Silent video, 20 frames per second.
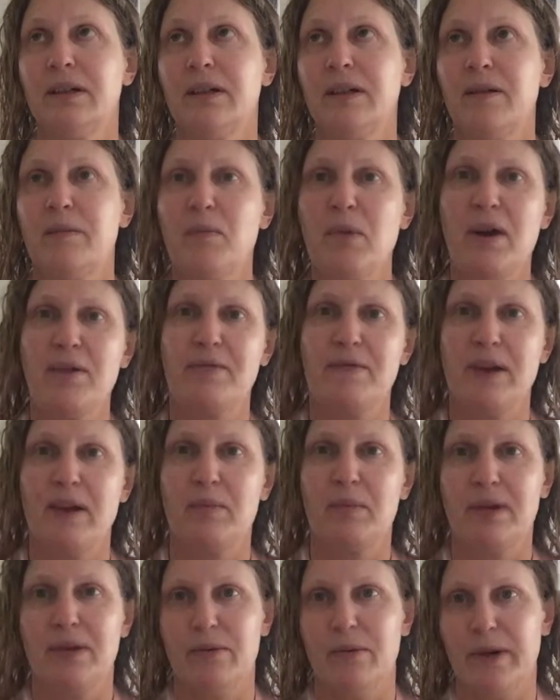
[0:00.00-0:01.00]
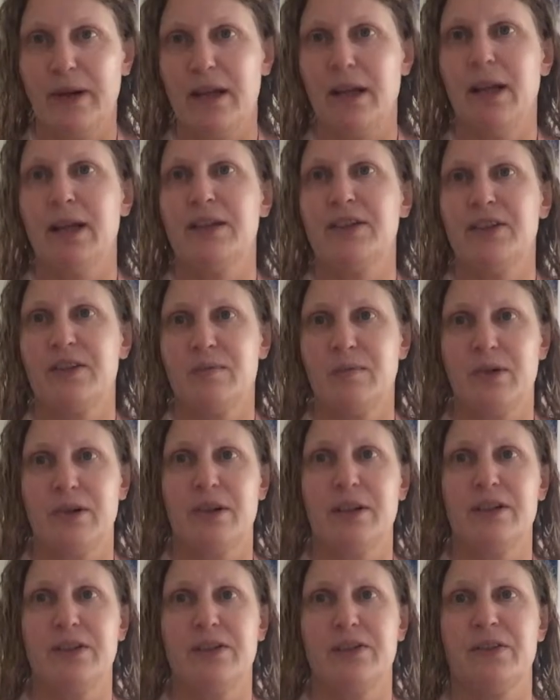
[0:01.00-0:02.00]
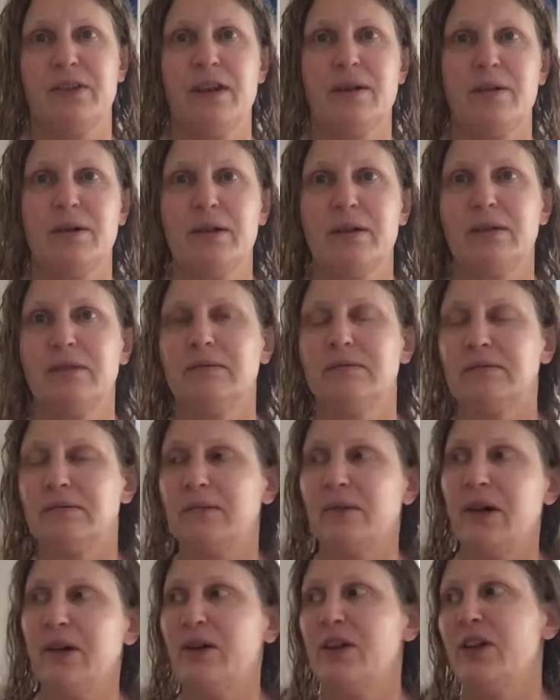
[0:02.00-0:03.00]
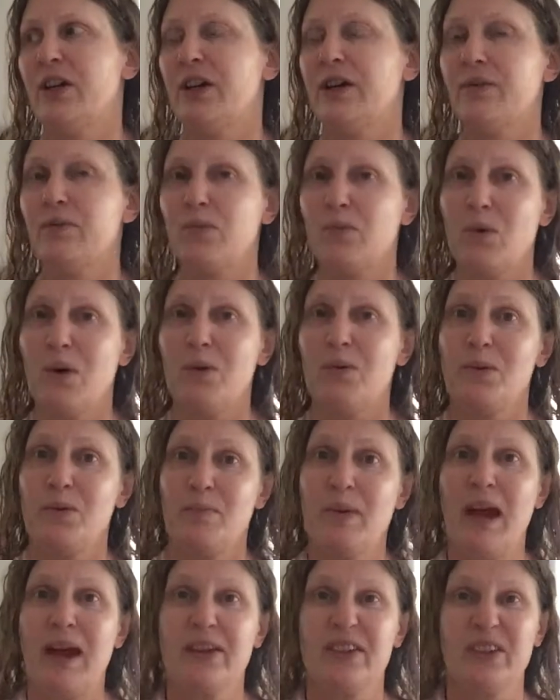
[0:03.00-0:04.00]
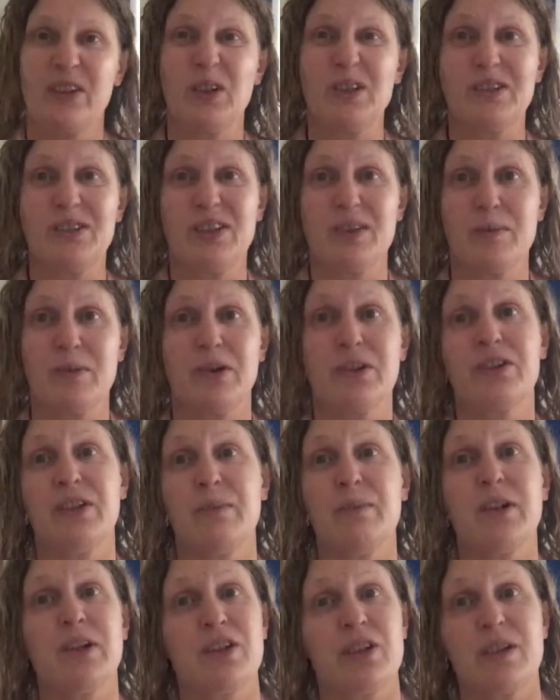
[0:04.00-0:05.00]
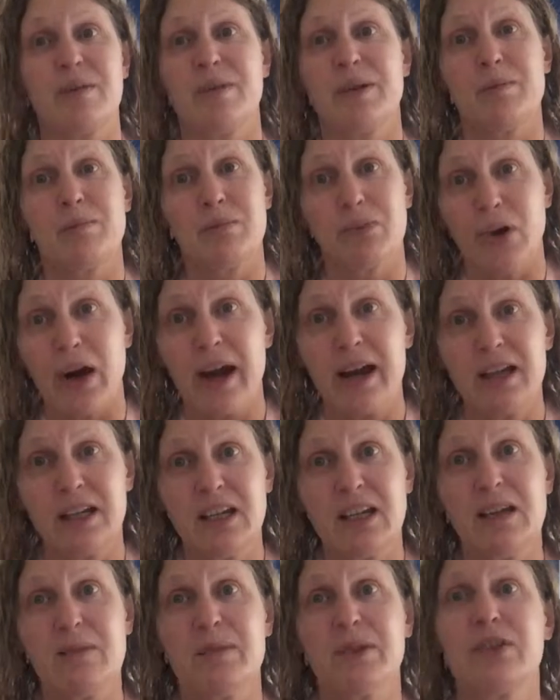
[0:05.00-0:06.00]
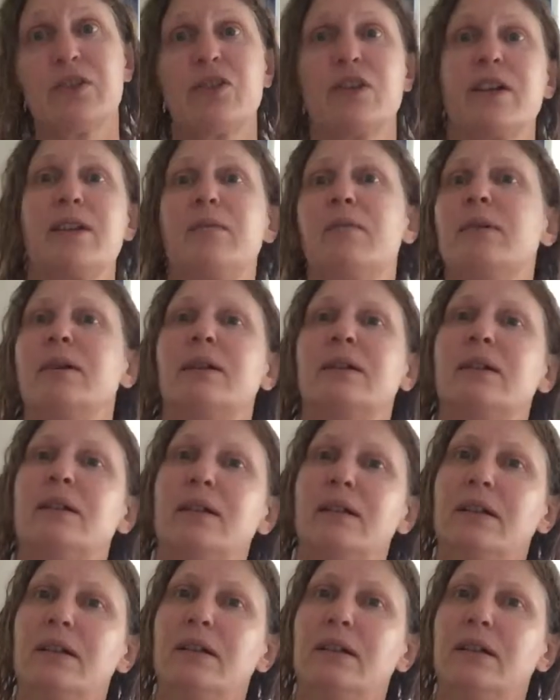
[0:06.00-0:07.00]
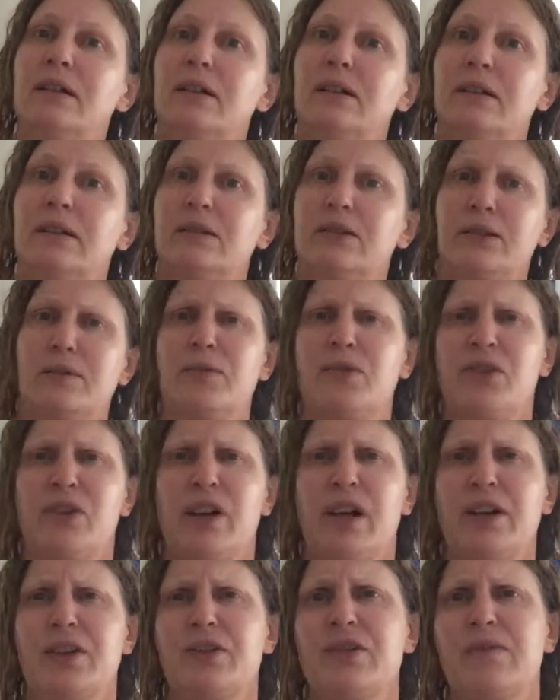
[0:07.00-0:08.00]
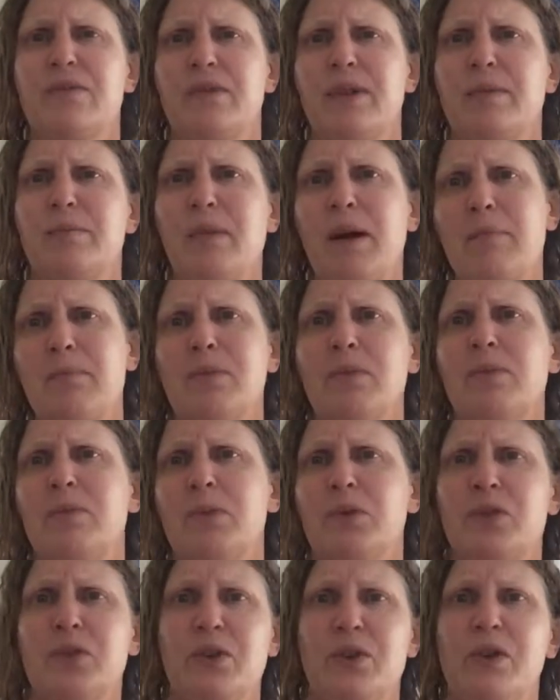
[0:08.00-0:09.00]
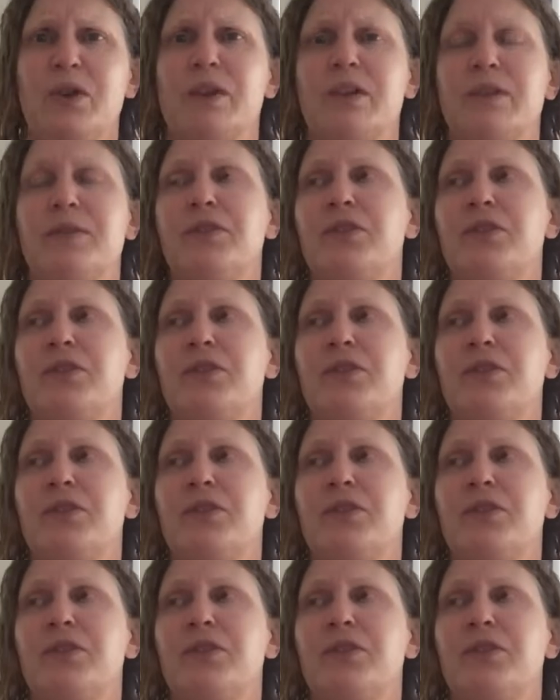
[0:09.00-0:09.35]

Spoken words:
In my family, we had spirits. They were, well, you know, what were passed off as spirits. They might have just been brain chemistry, but some strange... Mum was certain of